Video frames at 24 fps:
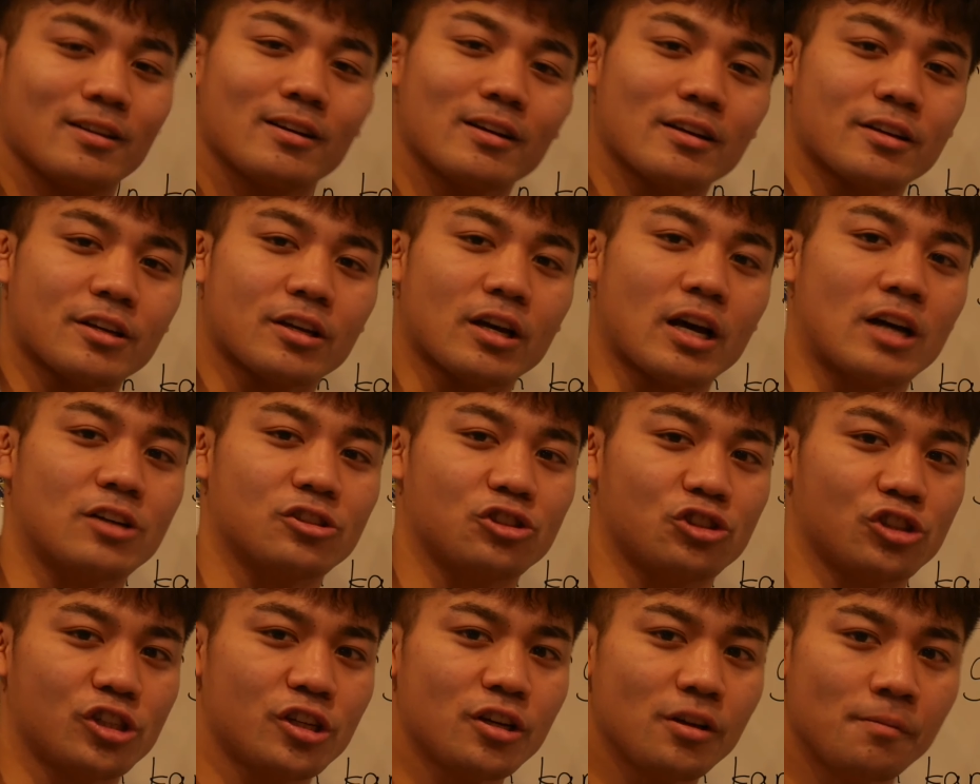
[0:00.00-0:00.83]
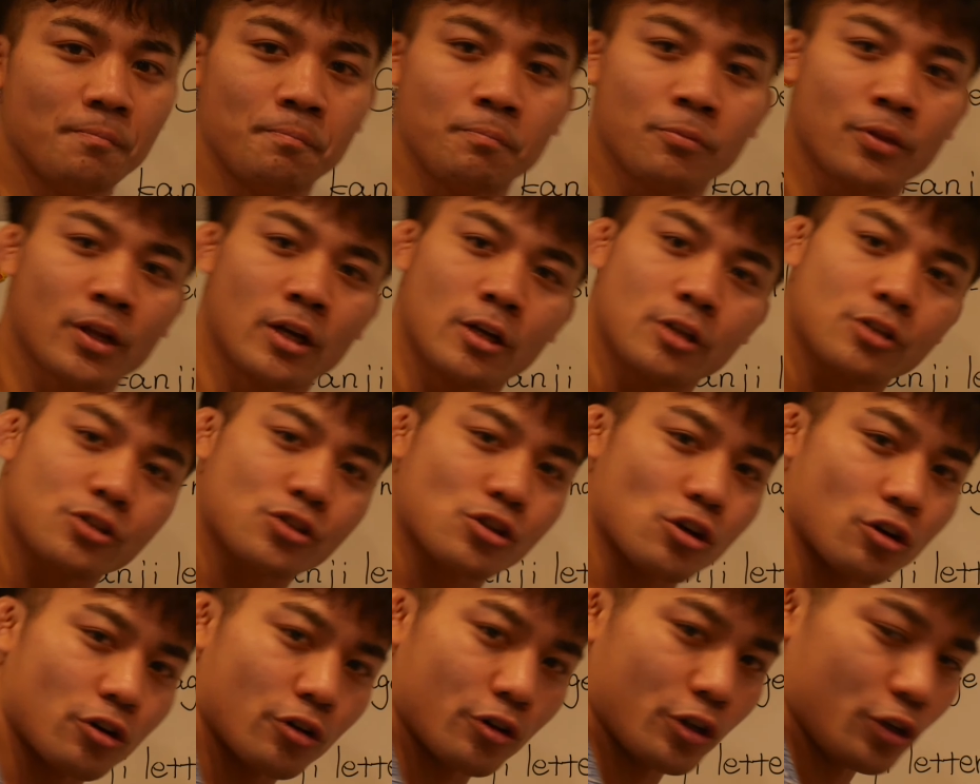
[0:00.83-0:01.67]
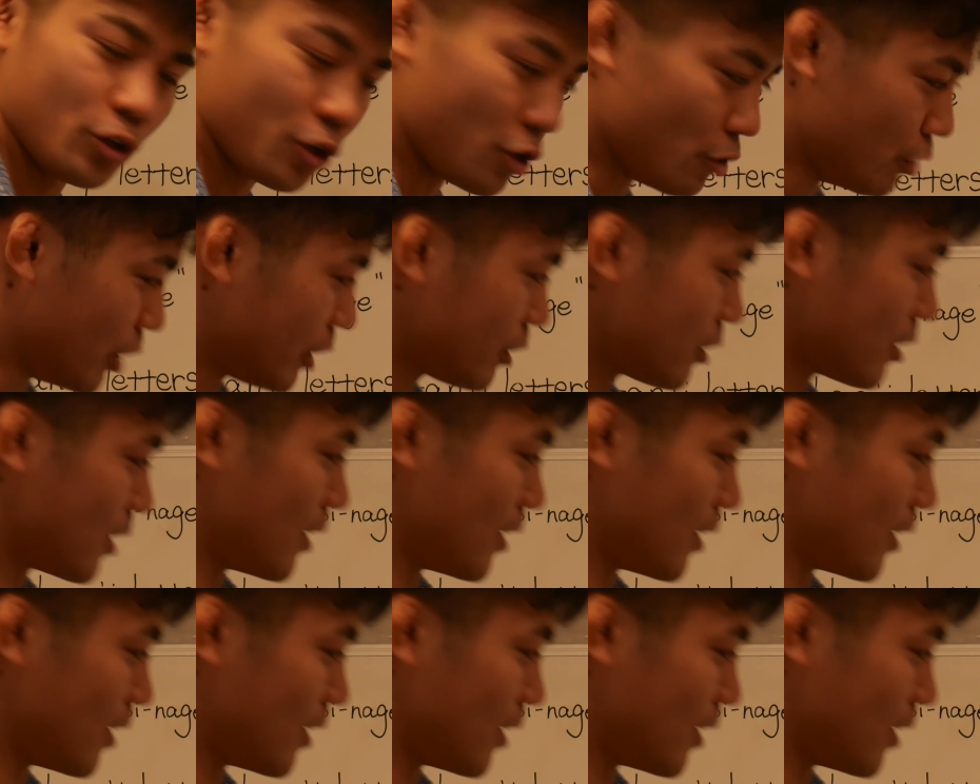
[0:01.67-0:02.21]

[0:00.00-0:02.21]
kanji, so you know it